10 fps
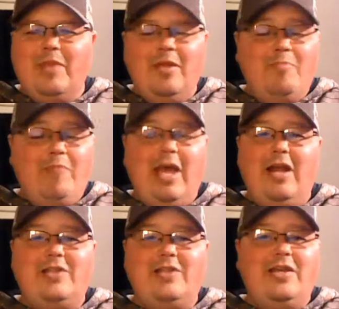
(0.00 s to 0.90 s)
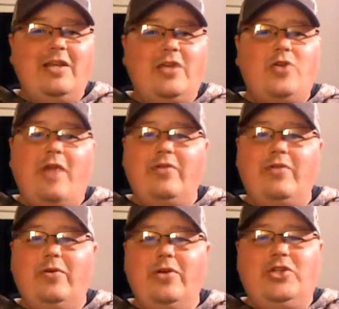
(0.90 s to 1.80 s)
man, I tell you, that
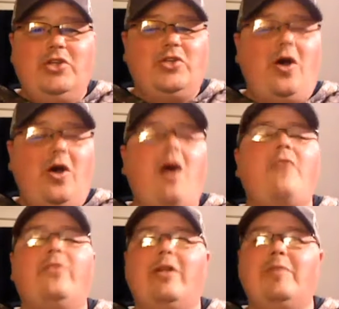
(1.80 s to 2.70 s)
traffic was just awful.